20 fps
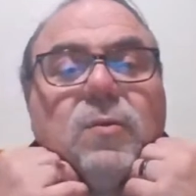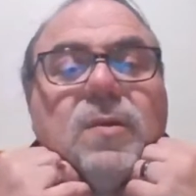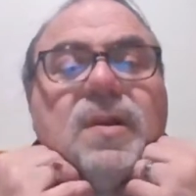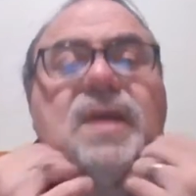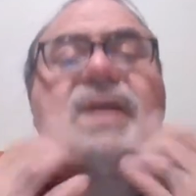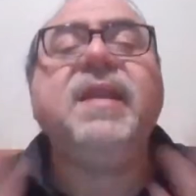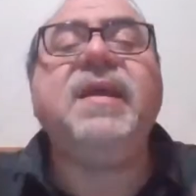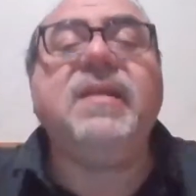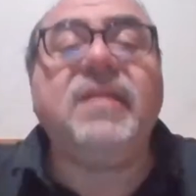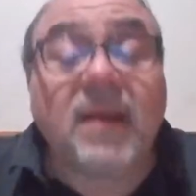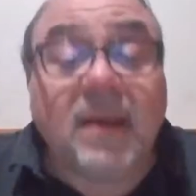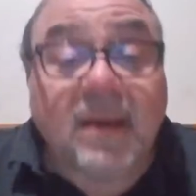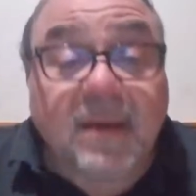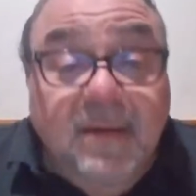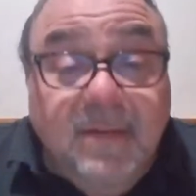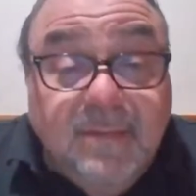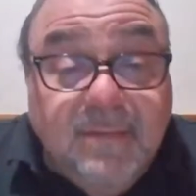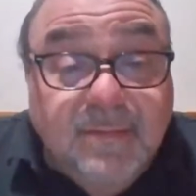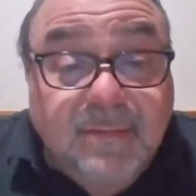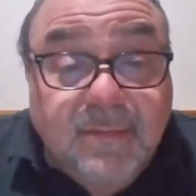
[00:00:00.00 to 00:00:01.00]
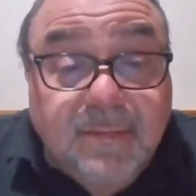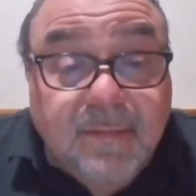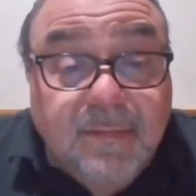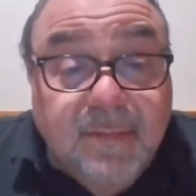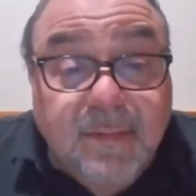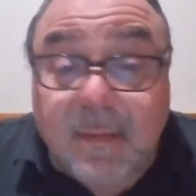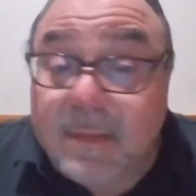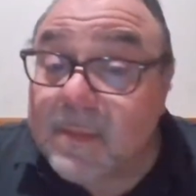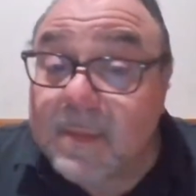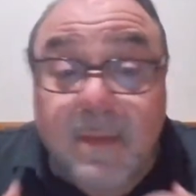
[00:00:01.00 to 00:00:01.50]
doing anything.
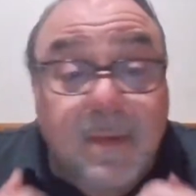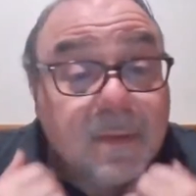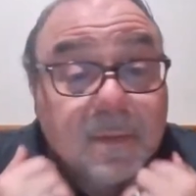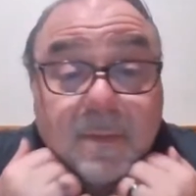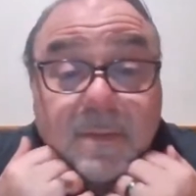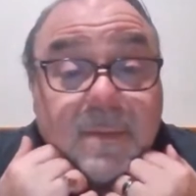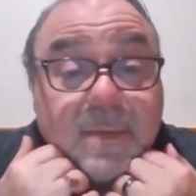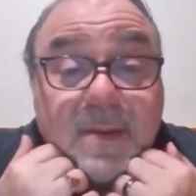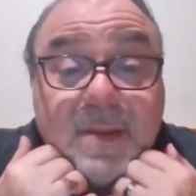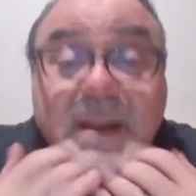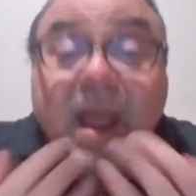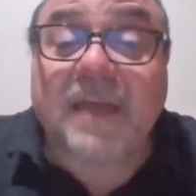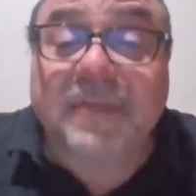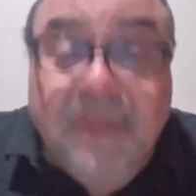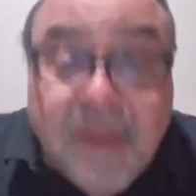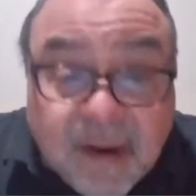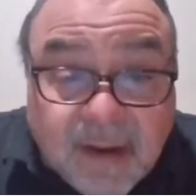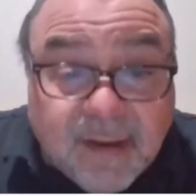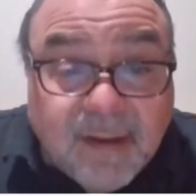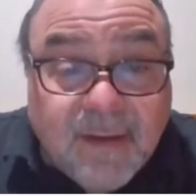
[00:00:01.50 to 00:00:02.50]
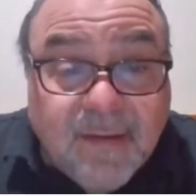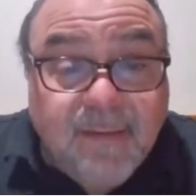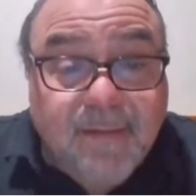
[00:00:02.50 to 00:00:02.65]
Nothing.